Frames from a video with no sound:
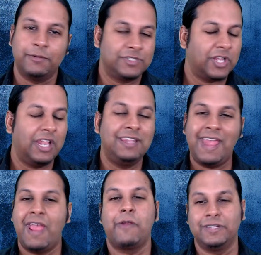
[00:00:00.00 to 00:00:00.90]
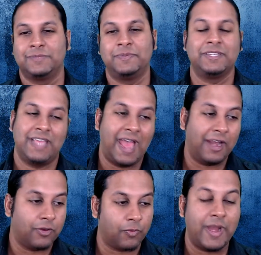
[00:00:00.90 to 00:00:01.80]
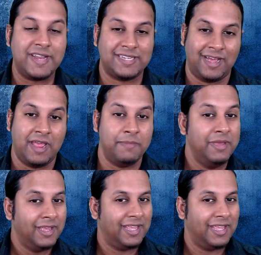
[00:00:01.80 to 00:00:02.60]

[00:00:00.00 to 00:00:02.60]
it was hilarious because they had a great time,